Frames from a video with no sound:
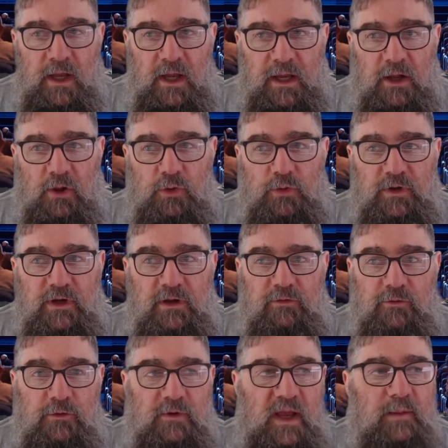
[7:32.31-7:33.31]
including
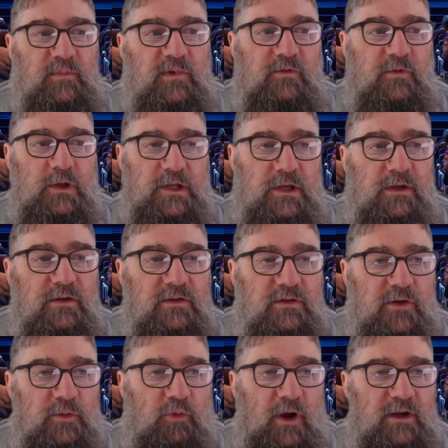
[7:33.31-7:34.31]
through Ebbsfleet,
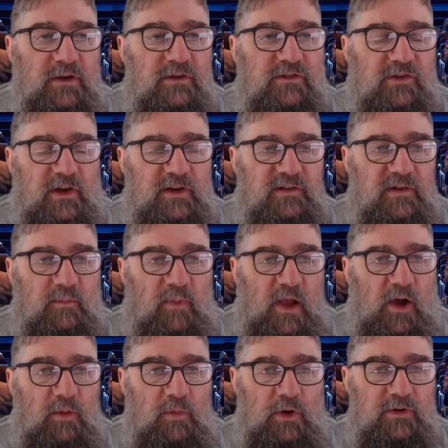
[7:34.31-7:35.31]
so practice changing
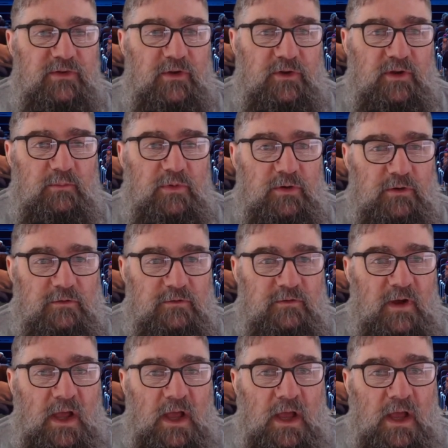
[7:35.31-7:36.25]
power modes on the move.